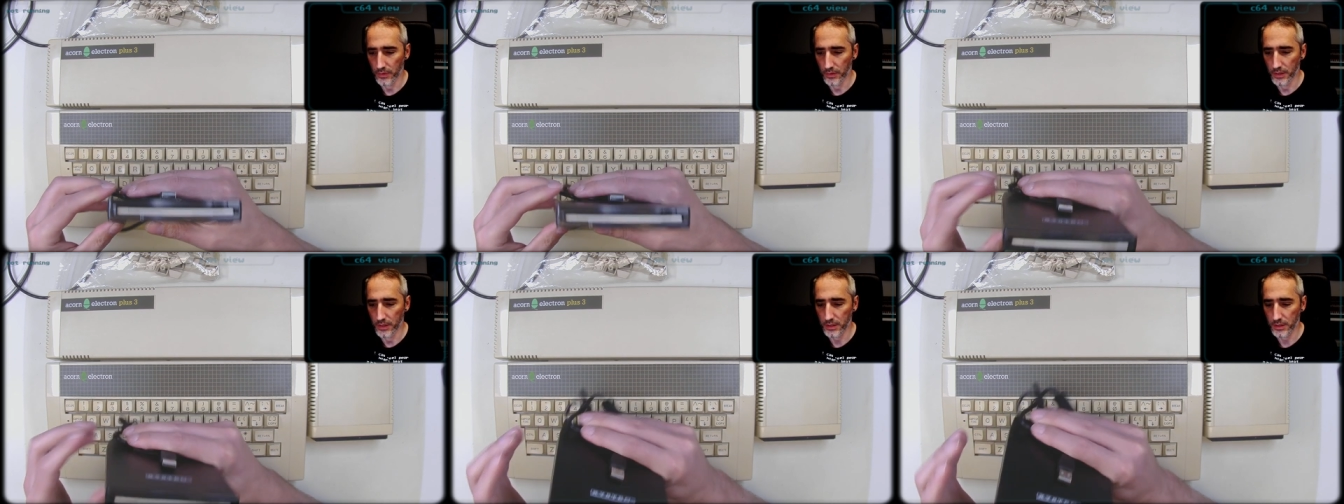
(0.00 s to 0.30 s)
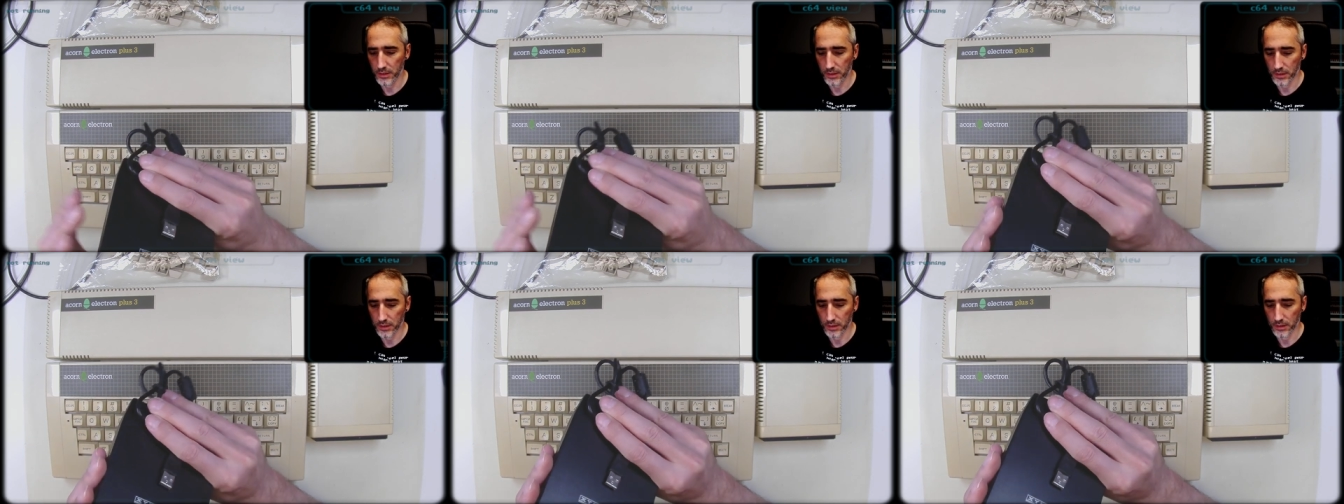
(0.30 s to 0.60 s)

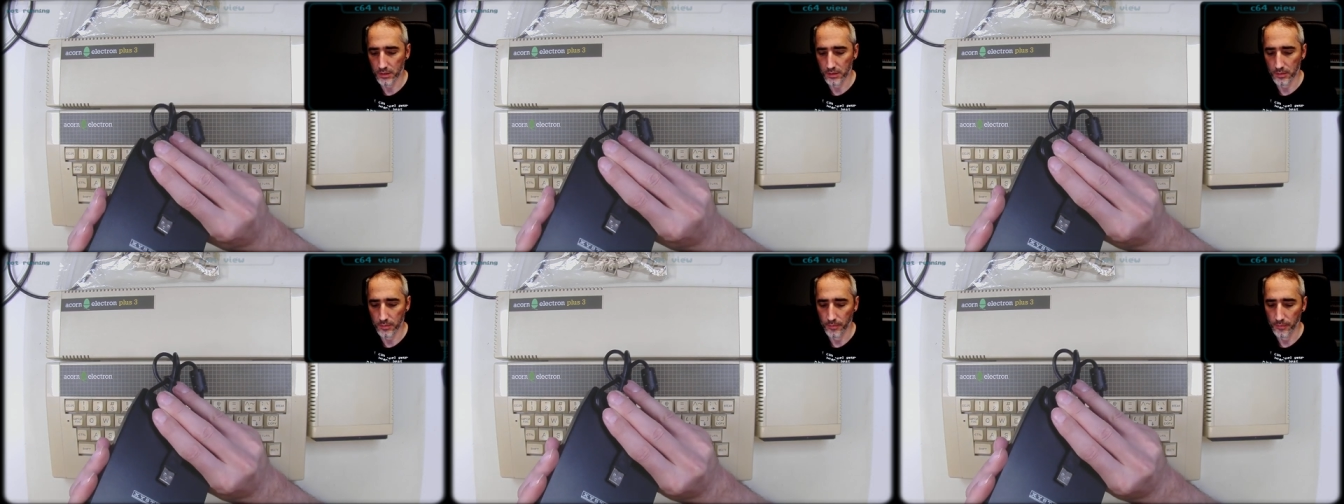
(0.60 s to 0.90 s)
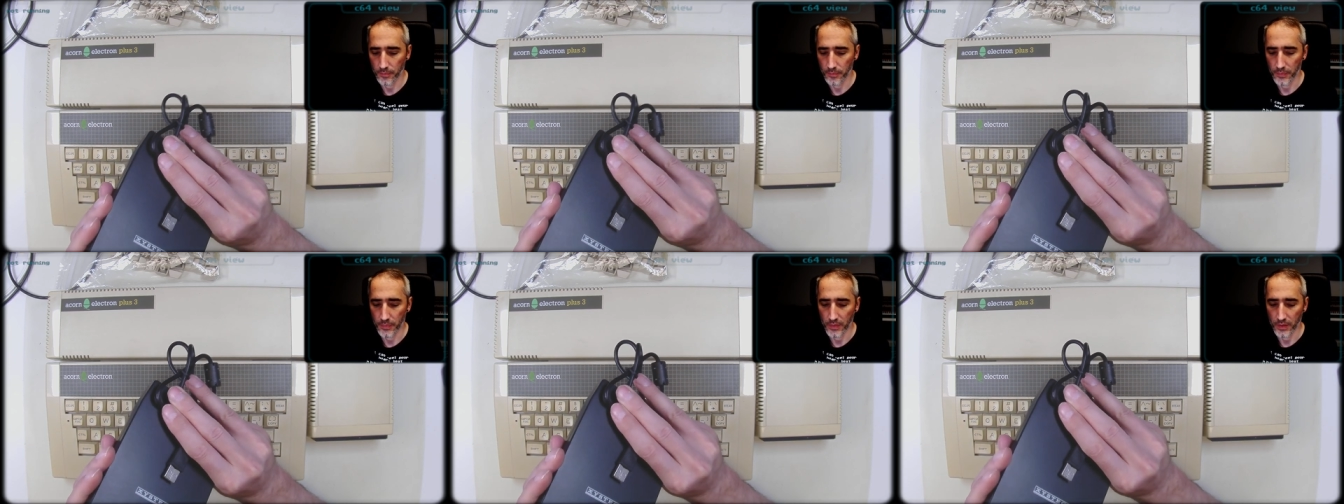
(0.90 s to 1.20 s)
discs,
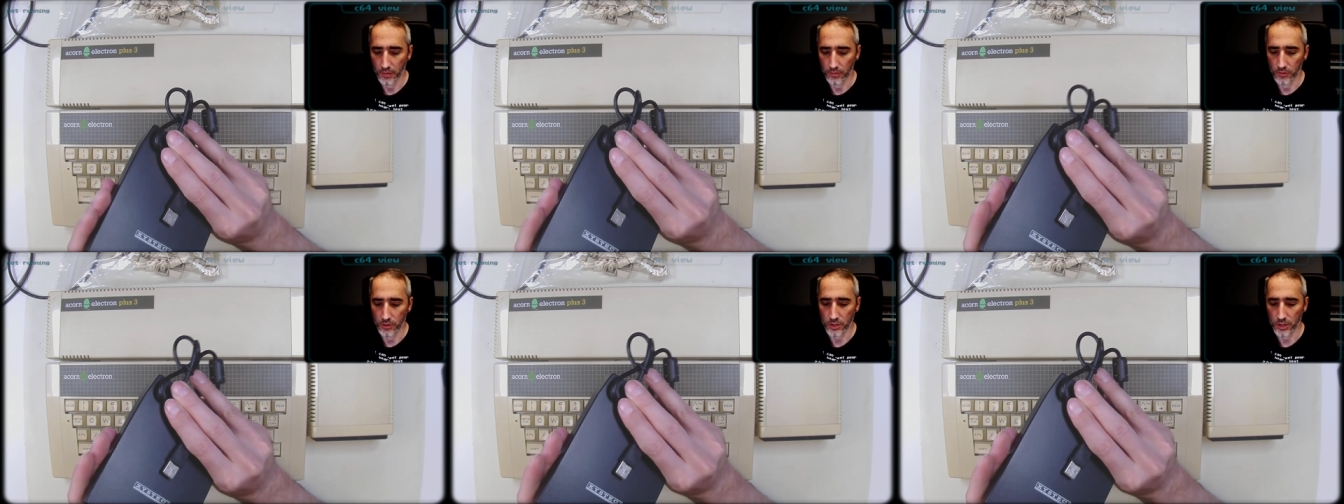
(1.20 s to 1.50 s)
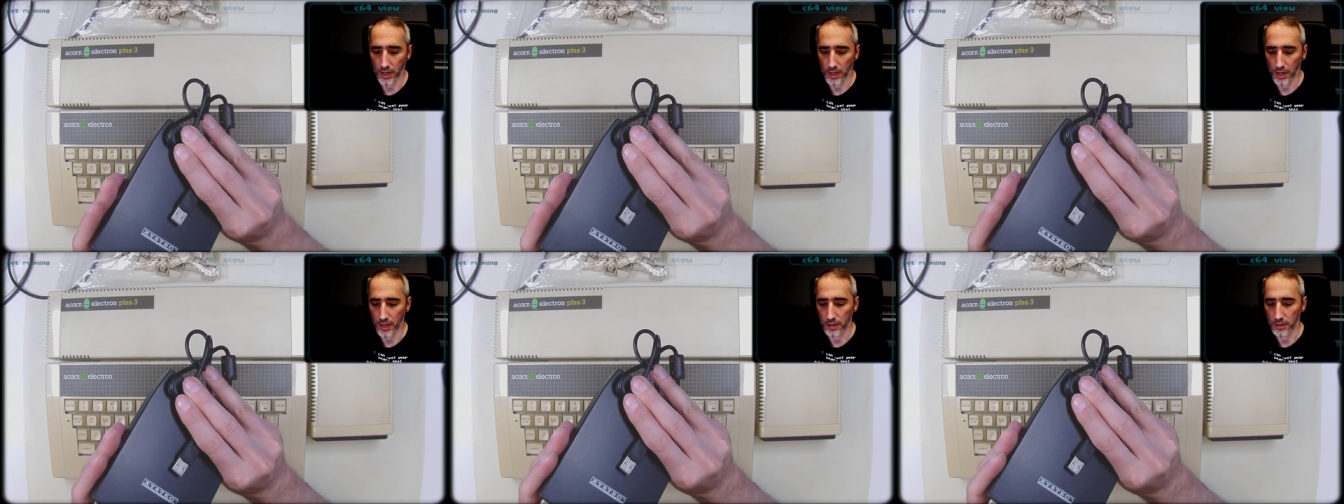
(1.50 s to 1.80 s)
which
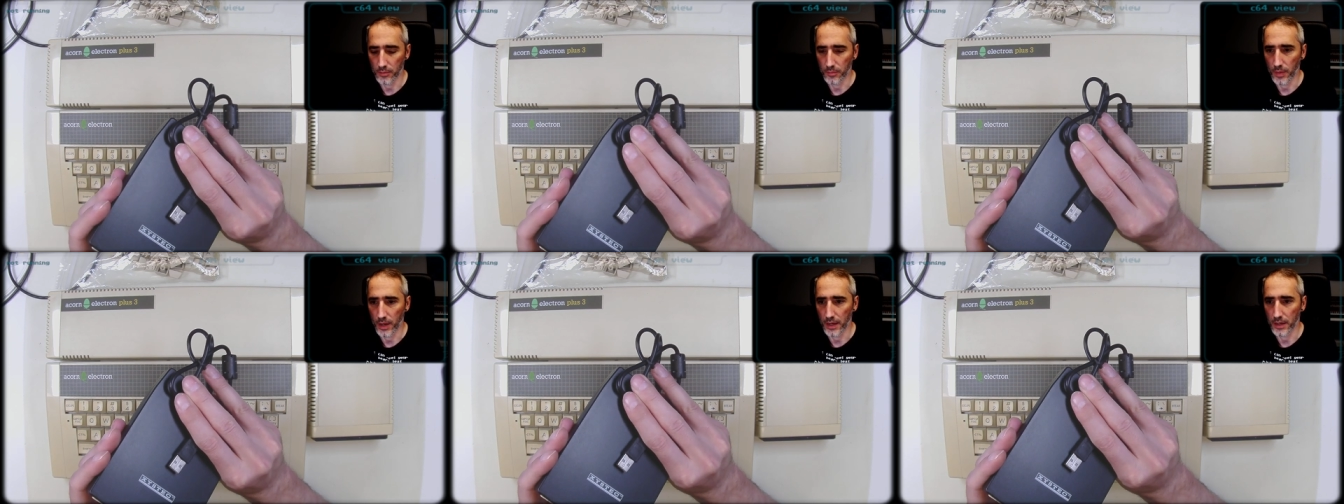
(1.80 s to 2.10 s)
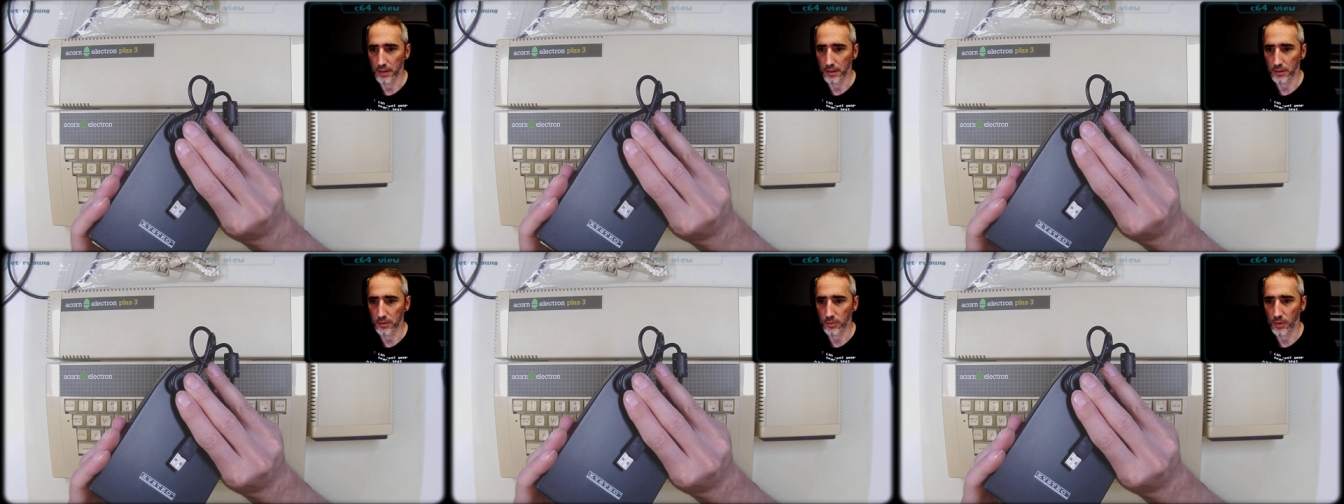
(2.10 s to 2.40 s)
I had in
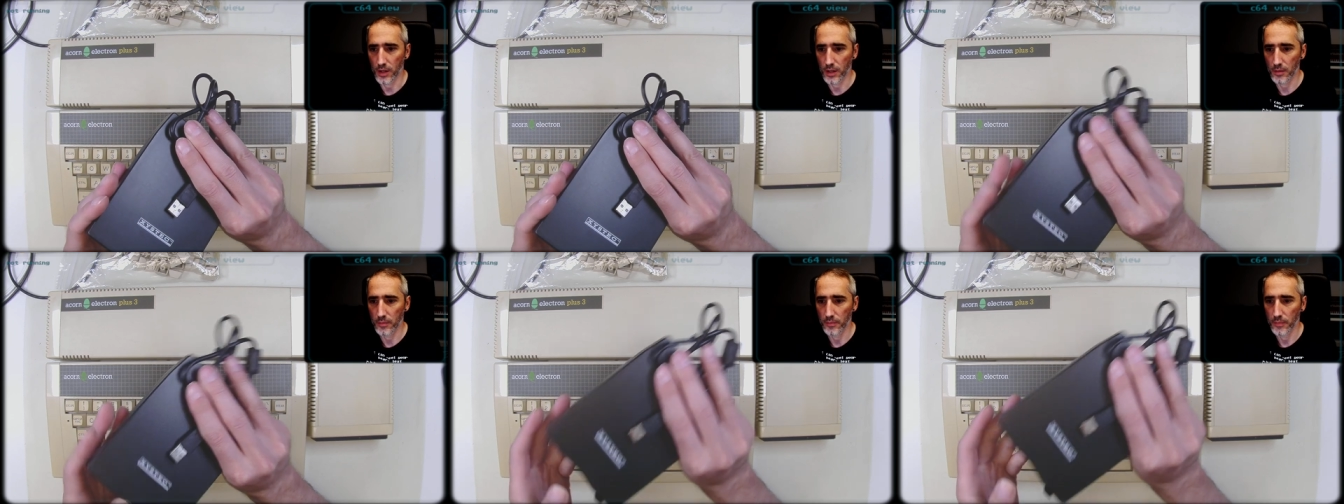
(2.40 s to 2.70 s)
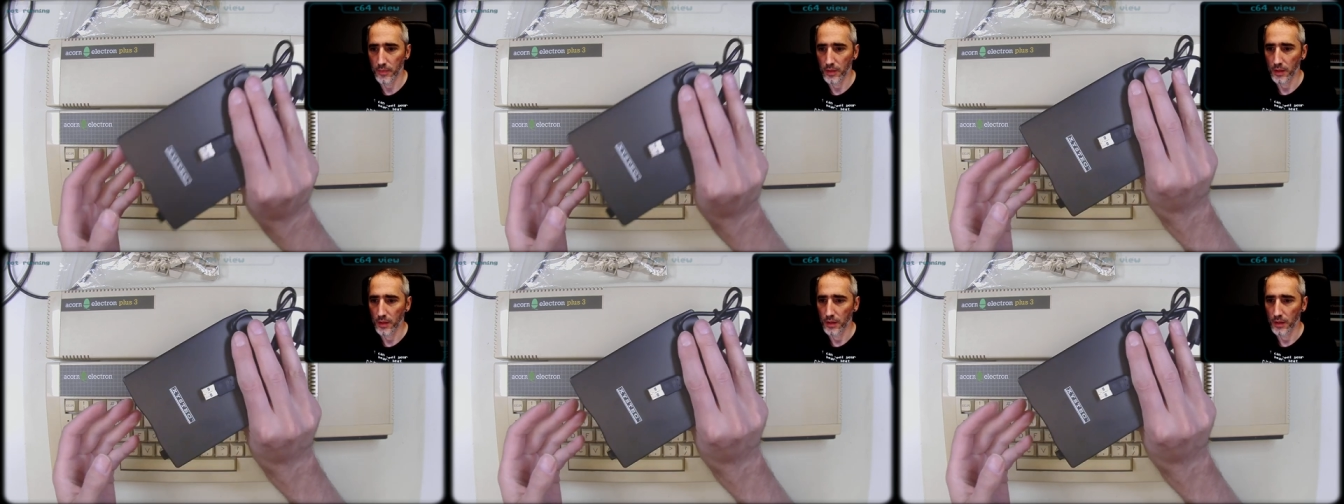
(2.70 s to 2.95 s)
mind as well.